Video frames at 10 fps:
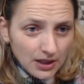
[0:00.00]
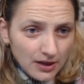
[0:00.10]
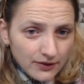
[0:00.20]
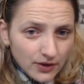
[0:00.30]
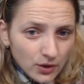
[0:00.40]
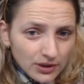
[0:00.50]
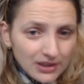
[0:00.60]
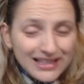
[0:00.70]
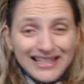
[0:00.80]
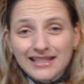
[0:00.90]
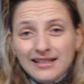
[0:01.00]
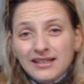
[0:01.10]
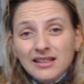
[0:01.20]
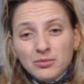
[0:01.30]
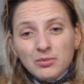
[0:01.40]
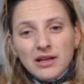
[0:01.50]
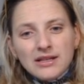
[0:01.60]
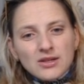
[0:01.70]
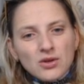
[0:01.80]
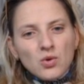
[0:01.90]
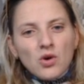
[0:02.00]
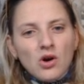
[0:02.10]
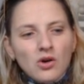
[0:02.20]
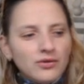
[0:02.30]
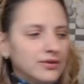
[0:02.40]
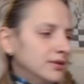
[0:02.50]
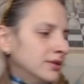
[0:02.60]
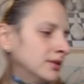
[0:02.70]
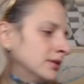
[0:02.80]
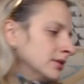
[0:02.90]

I follow that he didn't play so often.